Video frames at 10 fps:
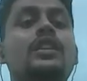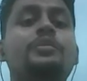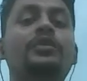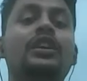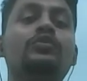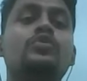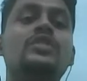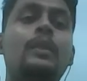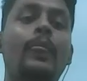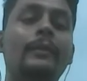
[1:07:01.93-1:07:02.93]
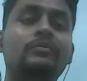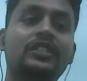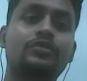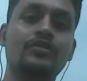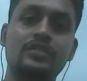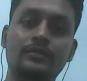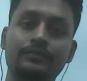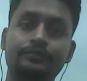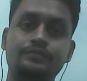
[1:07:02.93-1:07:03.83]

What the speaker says: let me come to the next question.